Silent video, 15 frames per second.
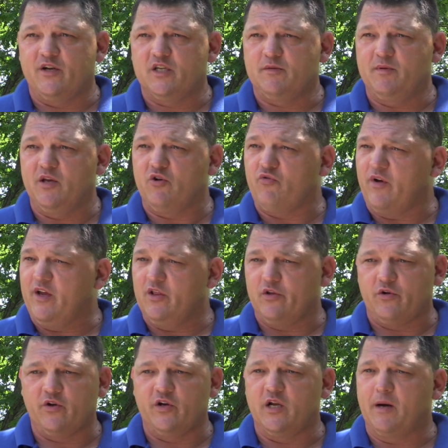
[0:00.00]
this would be a great
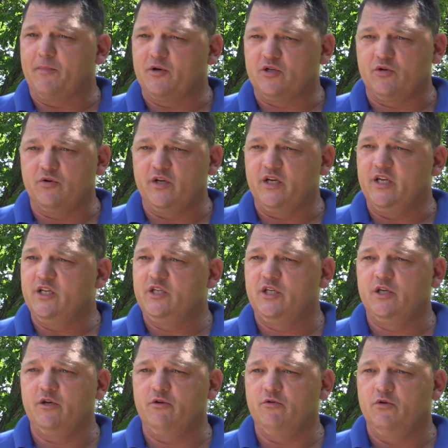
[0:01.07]
learning opportunity
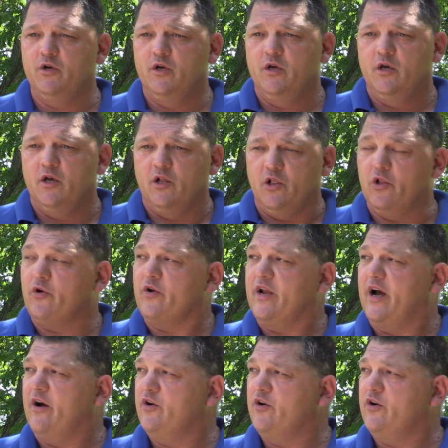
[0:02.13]
to learn how